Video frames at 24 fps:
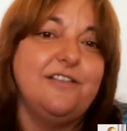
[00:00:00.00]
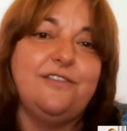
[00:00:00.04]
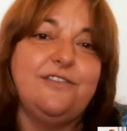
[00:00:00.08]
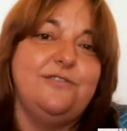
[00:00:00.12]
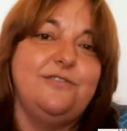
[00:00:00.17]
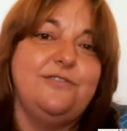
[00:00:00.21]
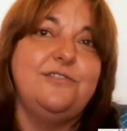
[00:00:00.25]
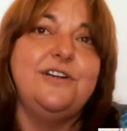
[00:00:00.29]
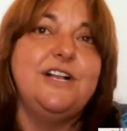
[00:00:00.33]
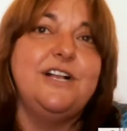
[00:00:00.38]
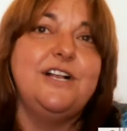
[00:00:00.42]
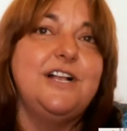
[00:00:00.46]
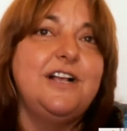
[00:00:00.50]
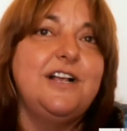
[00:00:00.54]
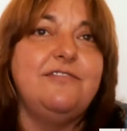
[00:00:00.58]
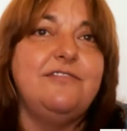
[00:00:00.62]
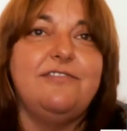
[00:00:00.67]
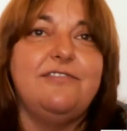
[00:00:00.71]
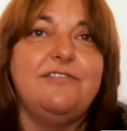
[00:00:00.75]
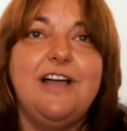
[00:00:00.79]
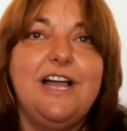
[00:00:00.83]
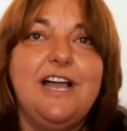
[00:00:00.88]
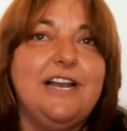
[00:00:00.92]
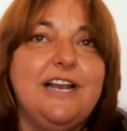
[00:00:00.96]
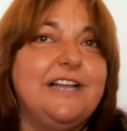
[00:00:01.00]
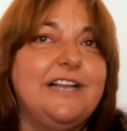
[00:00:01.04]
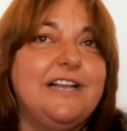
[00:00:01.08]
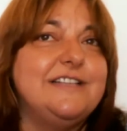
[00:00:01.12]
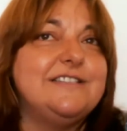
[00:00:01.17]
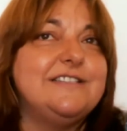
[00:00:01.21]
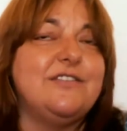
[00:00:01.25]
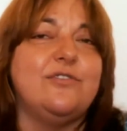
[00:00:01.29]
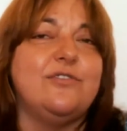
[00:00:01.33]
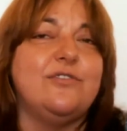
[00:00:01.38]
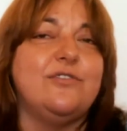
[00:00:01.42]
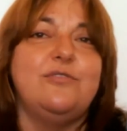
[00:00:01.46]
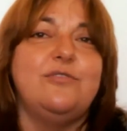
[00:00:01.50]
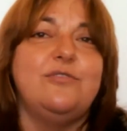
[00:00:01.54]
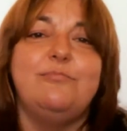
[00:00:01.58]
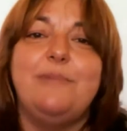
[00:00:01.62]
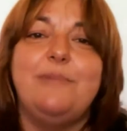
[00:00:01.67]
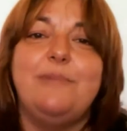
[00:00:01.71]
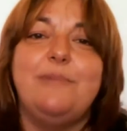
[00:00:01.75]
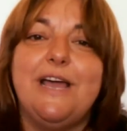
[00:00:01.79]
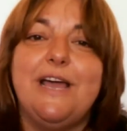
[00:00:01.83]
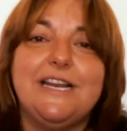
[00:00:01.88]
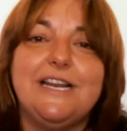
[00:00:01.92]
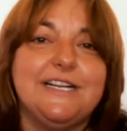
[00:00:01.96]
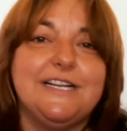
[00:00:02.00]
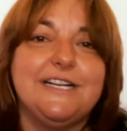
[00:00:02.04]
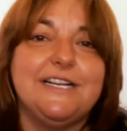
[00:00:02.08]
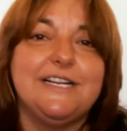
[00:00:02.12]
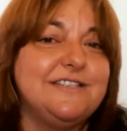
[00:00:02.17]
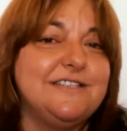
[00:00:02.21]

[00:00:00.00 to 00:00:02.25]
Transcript: through violence, through battles.